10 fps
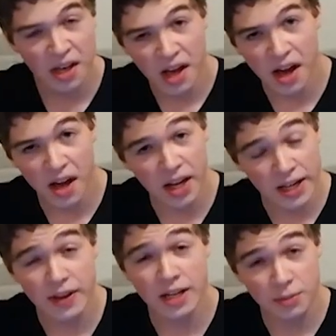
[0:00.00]
kind of
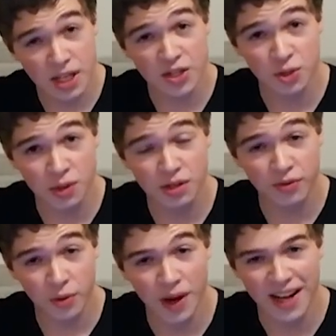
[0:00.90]
had an obsession with it
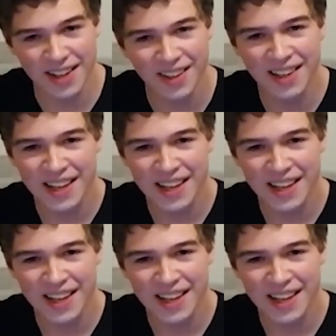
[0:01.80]
for a while.